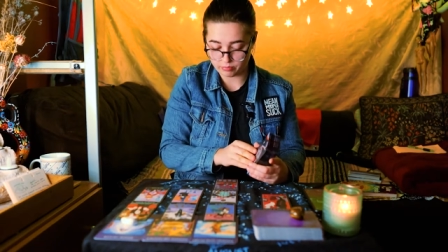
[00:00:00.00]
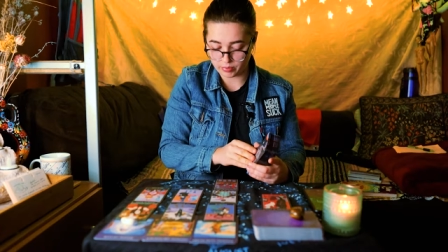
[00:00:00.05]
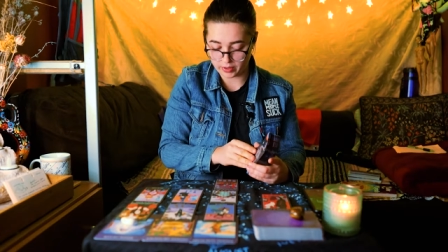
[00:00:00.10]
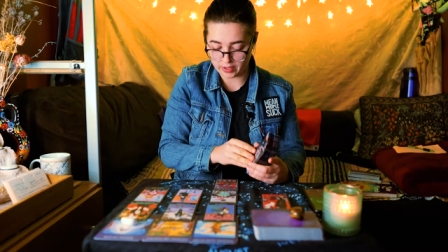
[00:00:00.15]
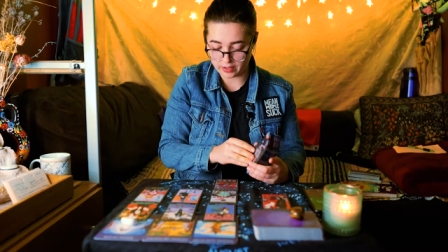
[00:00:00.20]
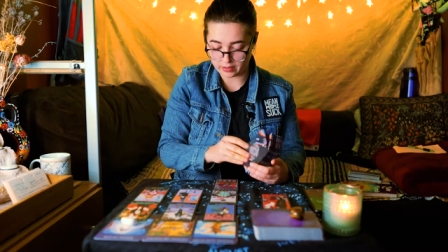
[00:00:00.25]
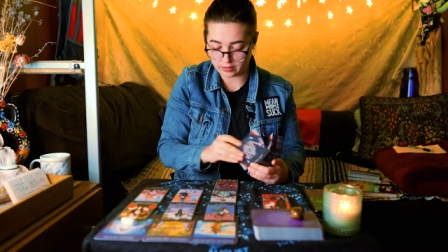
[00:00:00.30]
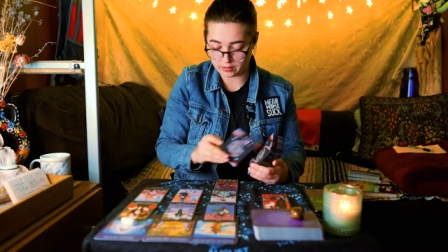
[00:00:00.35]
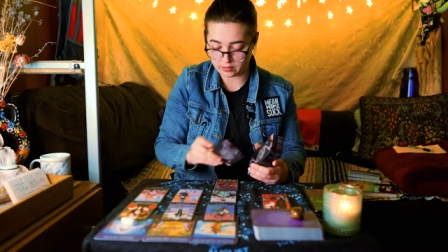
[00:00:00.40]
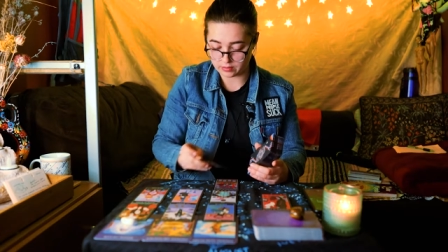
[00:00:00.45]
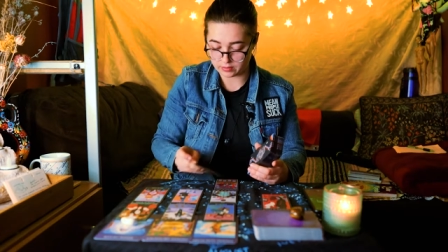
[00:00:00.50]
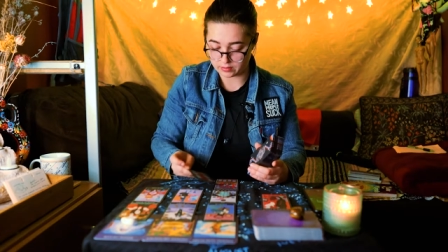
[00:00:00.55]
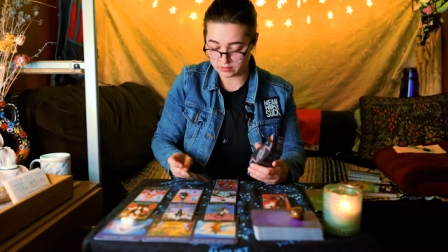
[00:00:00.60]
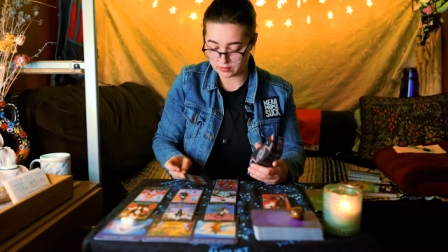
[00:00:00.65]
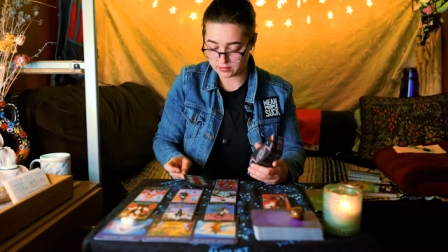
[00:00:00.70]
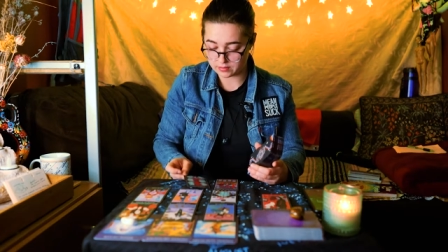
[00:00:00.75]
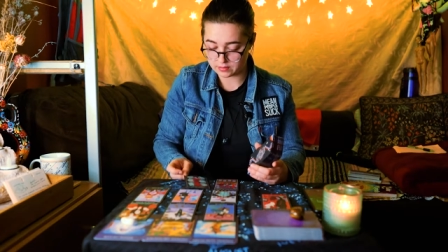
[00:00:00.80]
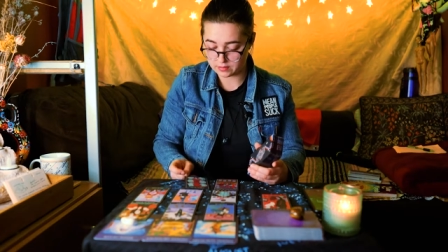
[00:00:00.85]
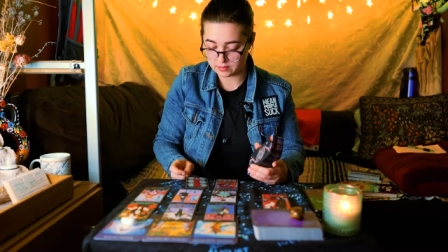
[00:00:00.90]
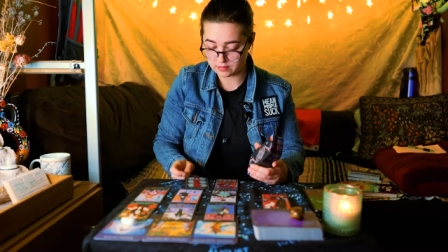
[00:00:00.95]

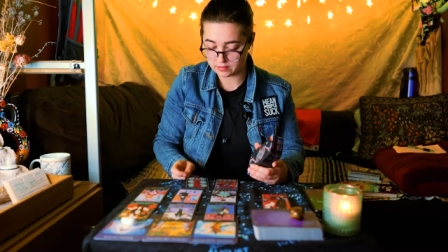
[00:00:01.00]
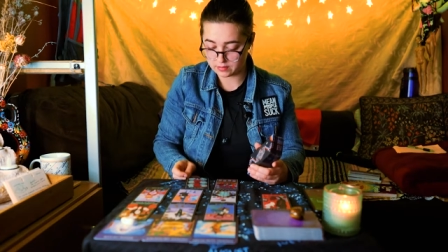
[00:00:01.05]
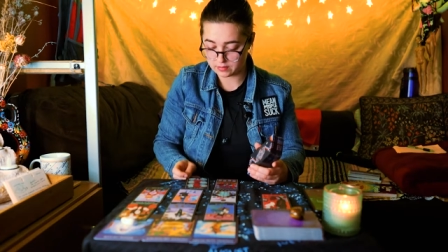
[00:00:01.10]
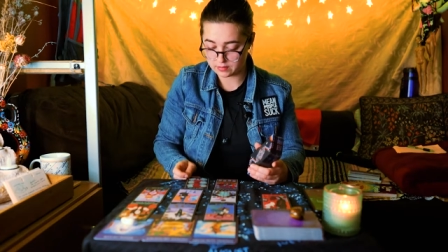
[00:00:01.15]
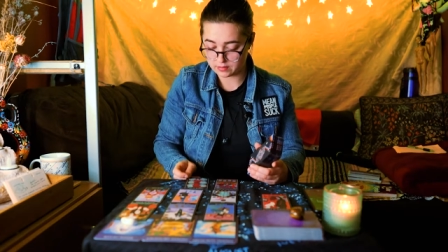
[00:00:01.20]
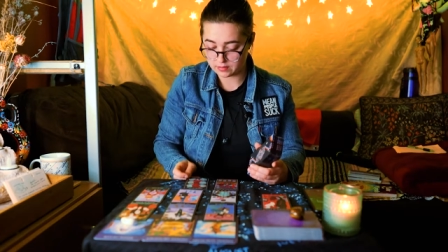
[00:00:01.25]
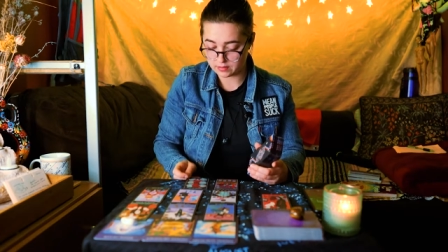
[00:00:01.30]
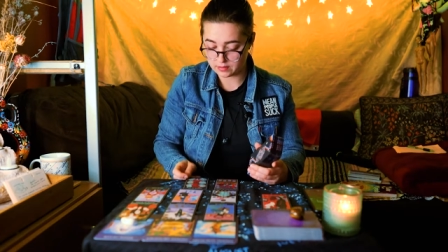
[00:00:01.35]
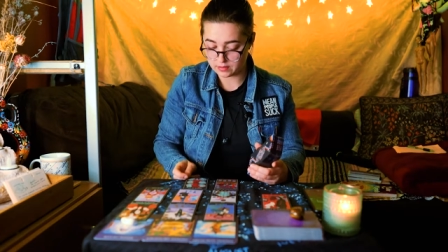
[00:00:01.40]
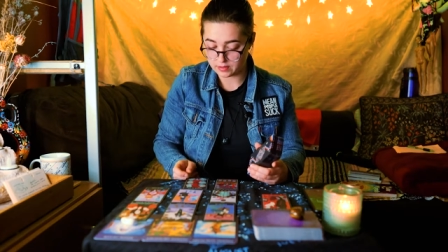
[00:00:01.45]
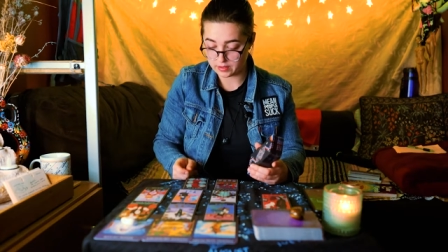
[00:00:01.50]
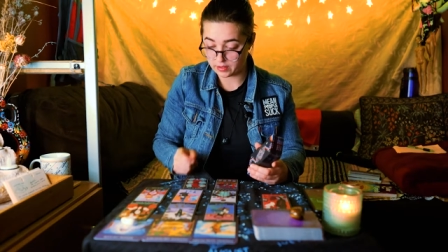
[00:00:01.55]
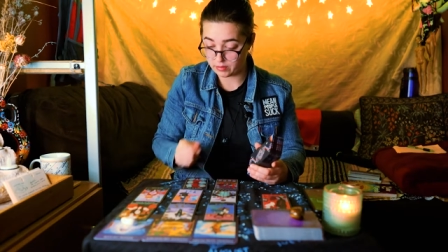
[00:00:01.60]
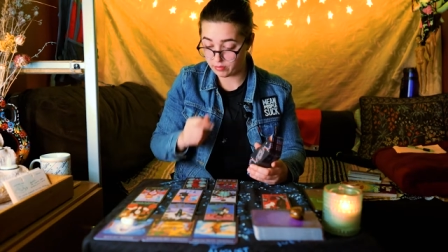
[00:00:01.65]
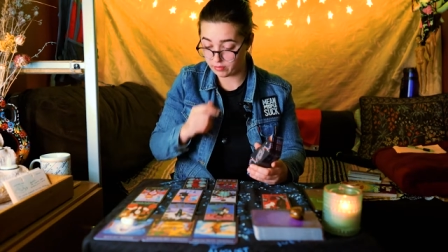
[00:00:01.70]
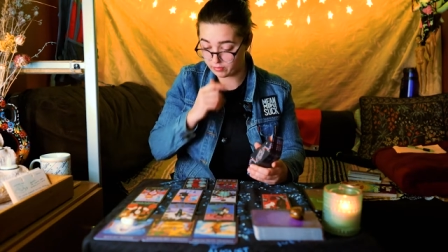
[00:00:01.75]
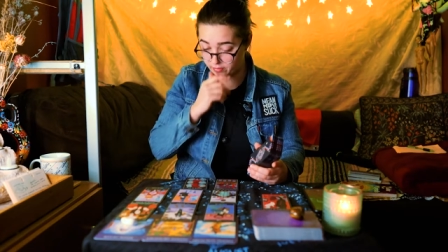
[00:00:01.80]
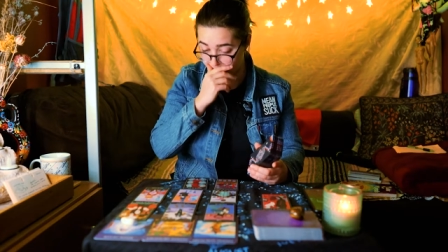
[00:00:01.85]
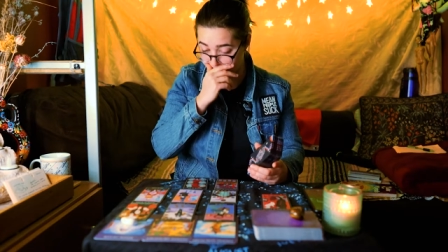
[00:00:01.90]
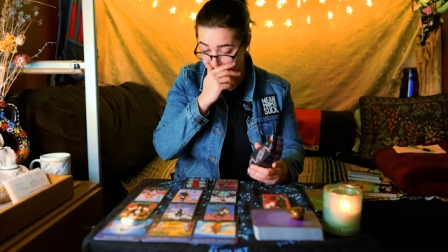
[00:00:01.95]
Pentacles in
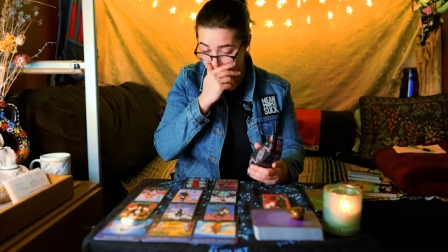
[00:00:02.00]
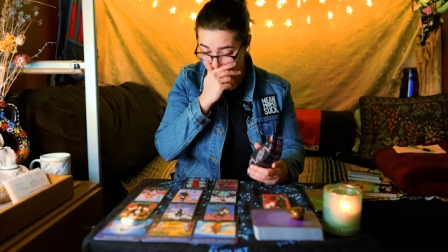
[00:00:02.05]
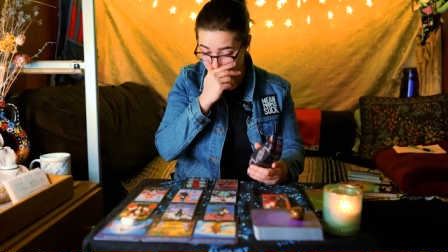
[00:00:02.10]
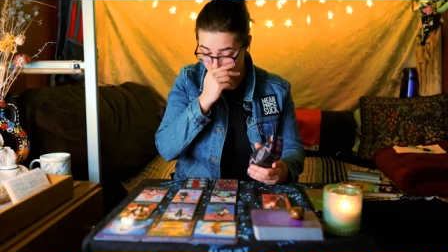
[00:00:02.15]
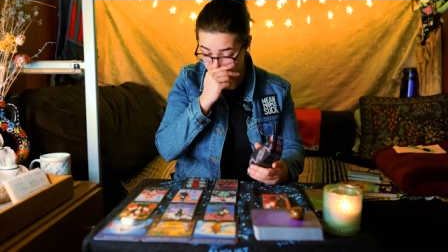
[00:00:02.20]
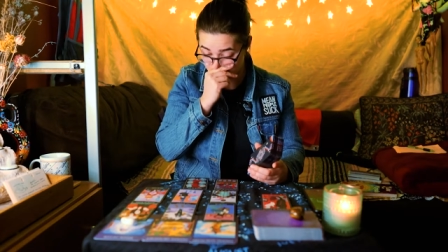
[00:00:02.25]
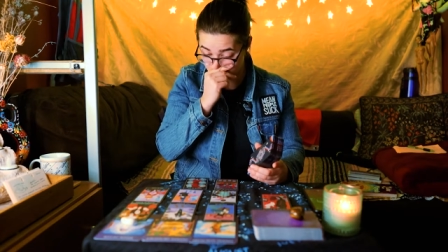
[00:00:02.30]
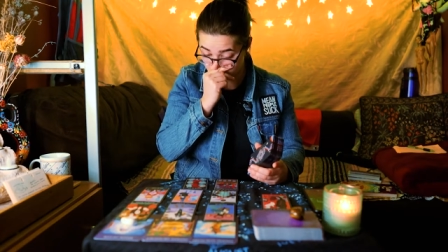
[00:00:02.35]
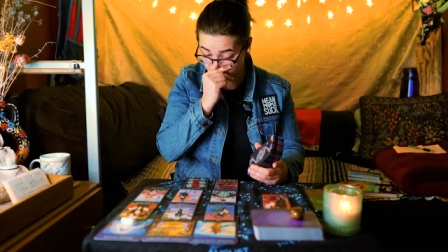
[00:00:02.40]
reverse,